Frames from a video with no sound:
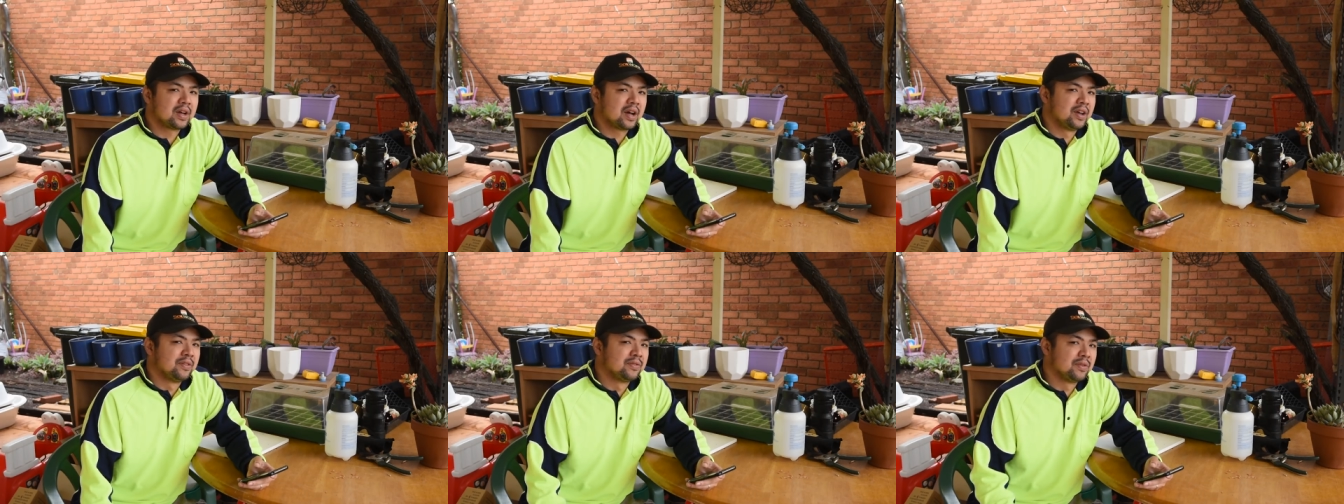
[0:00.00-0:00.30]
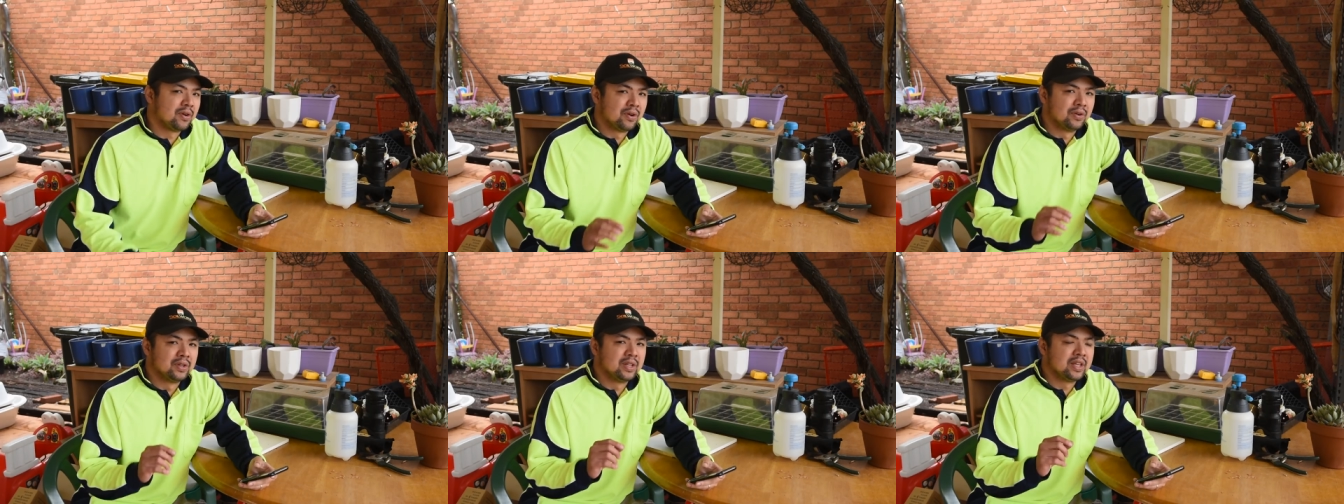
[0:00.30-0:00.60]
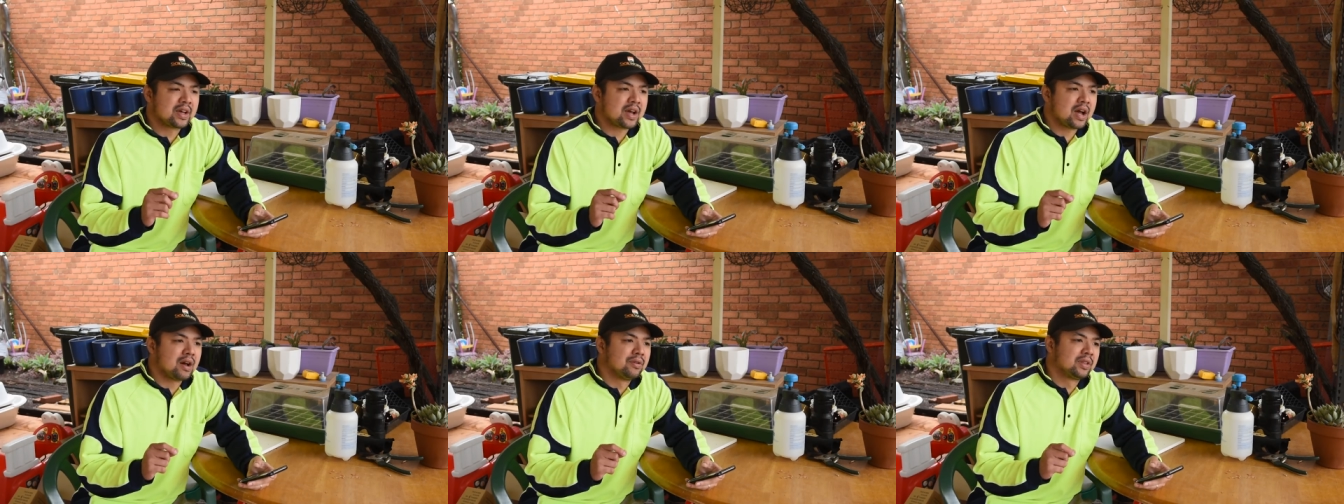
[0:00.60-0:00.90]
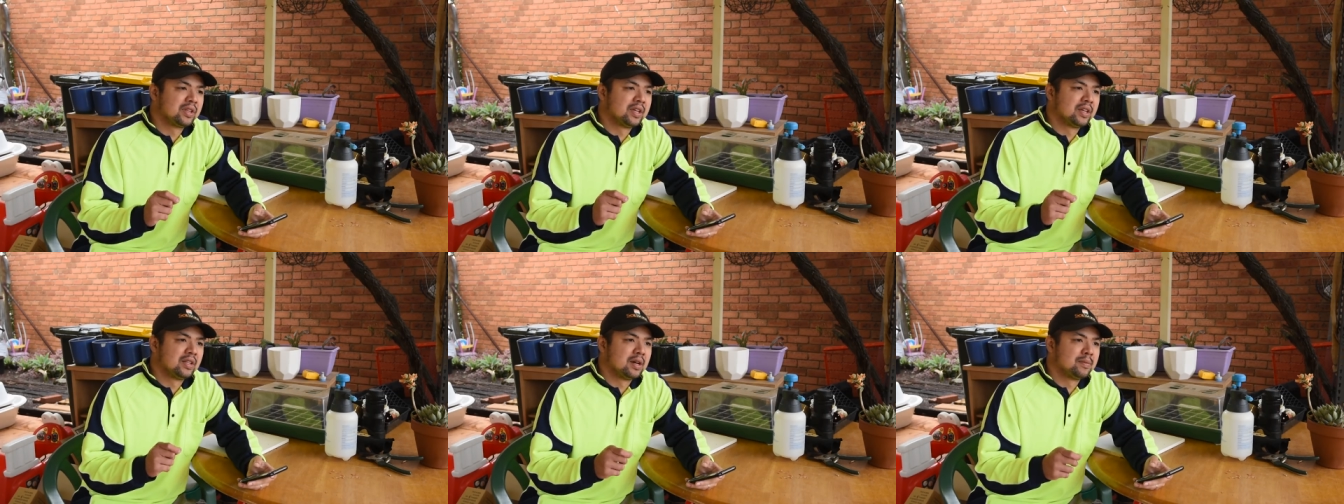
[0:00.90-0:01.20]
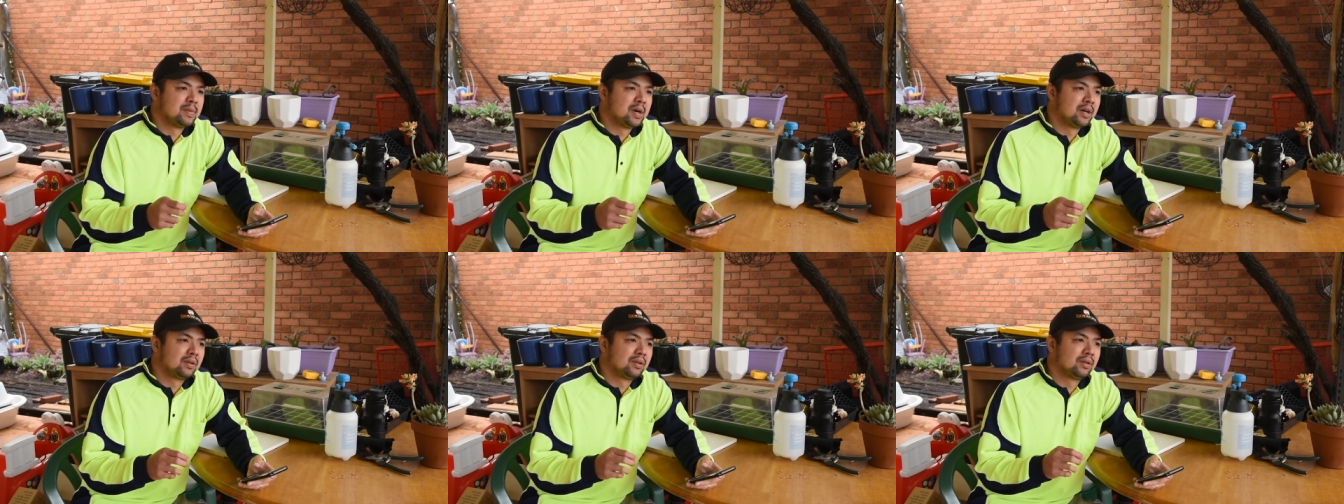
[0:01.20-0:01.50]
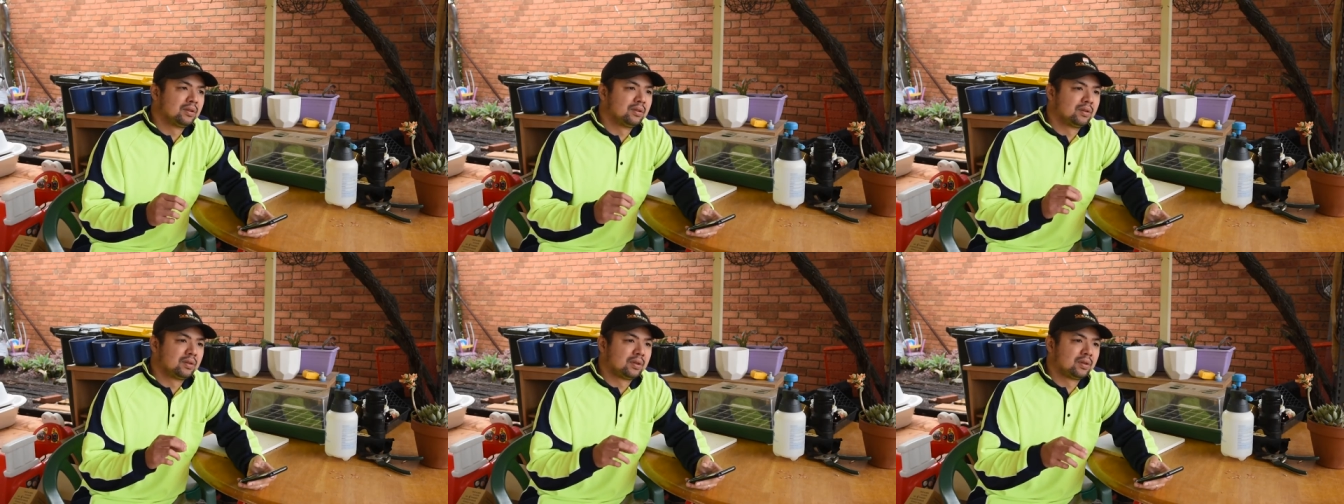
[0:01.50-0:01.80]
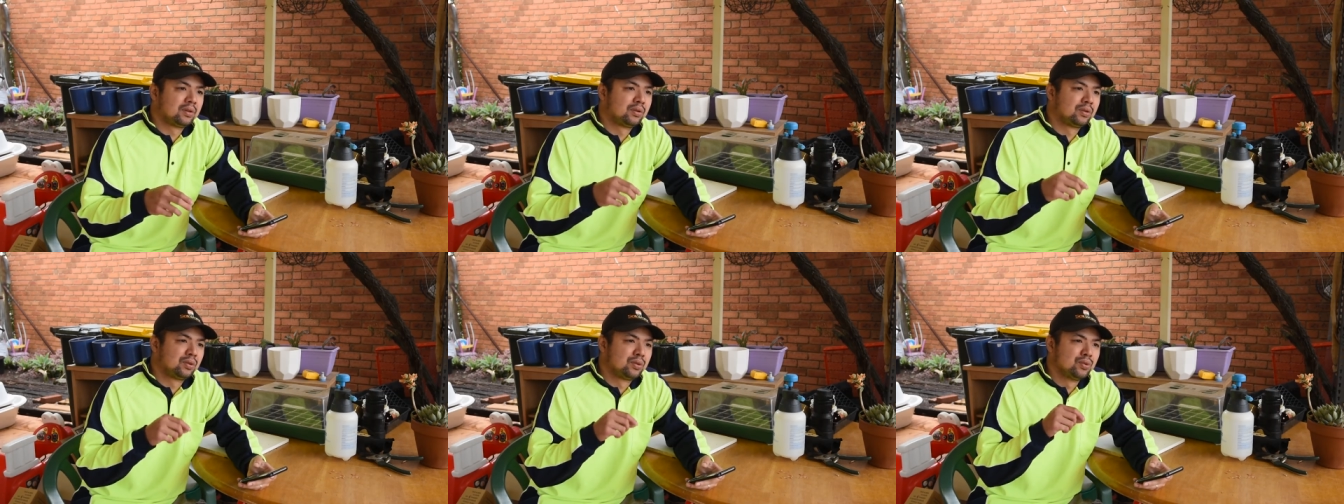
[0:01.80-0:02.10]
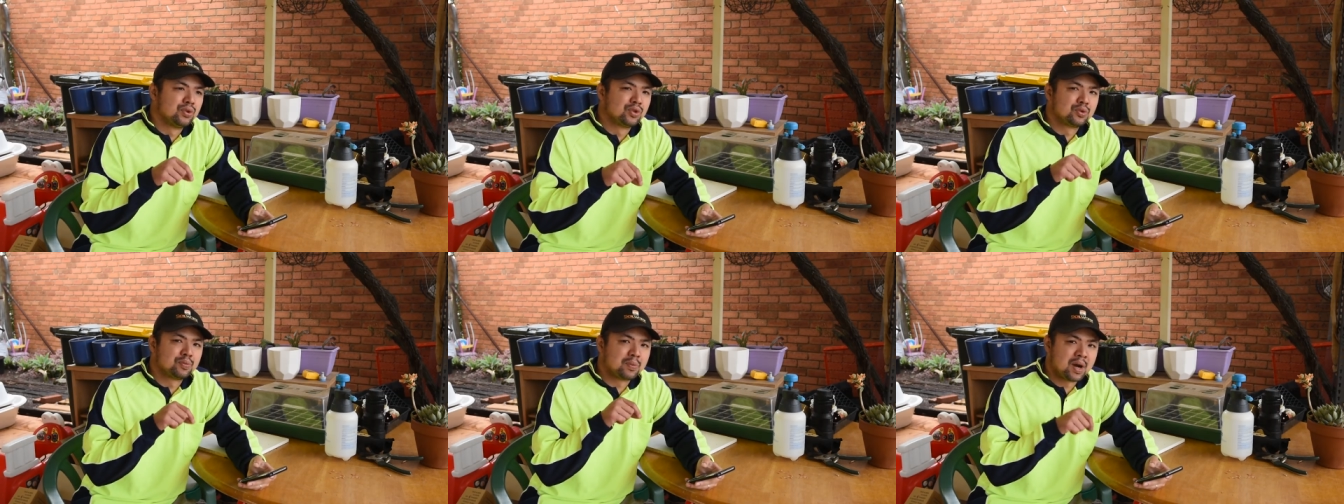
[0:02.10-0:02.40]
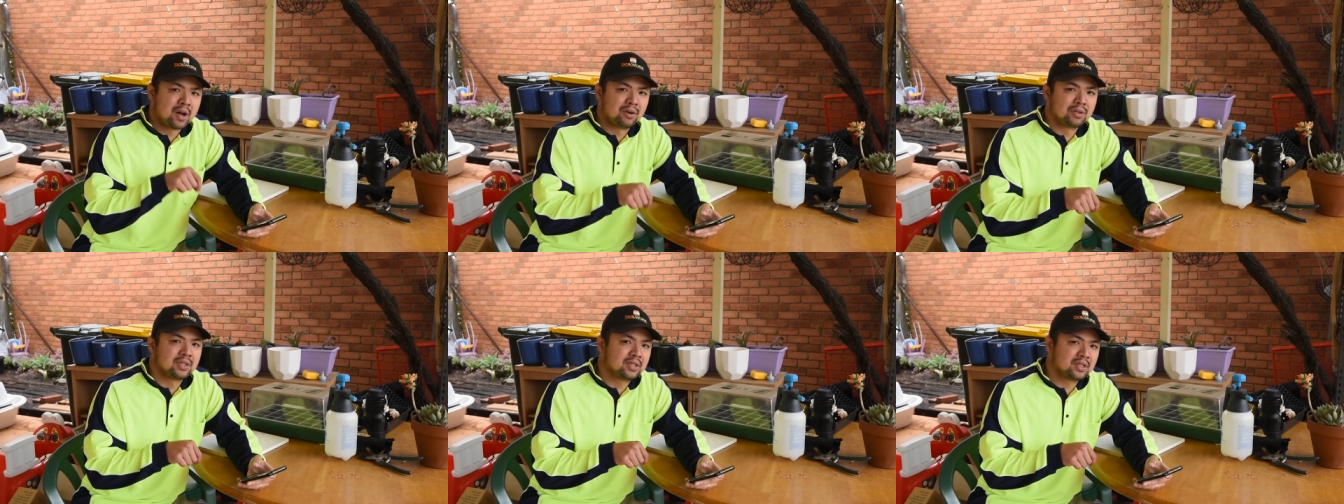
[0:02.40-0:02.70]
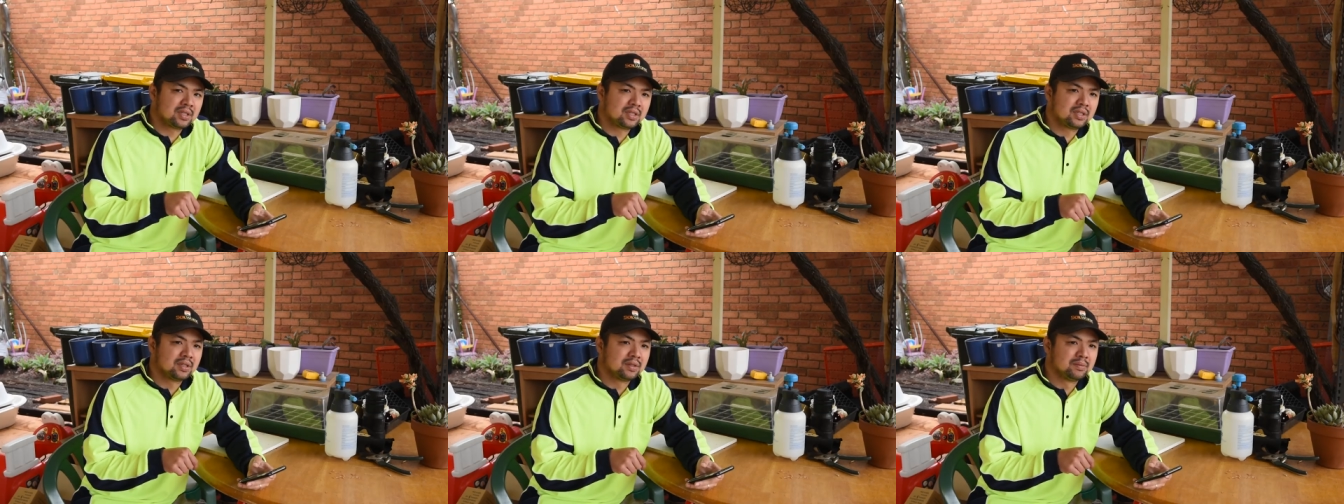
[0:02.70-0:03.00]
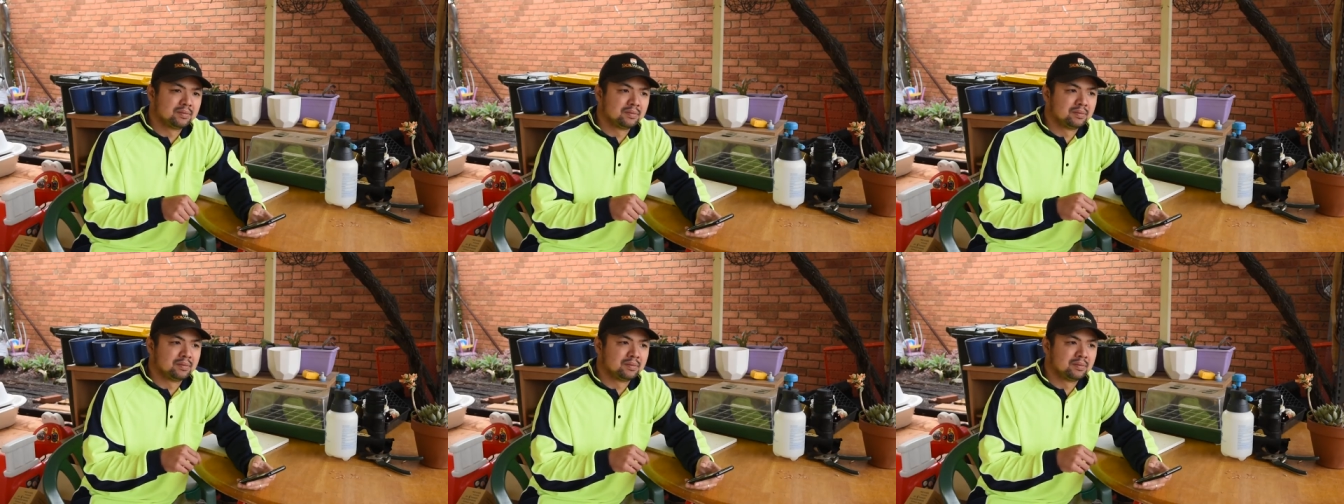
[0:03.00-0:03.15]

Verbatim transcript: I've only counted about two sprouts,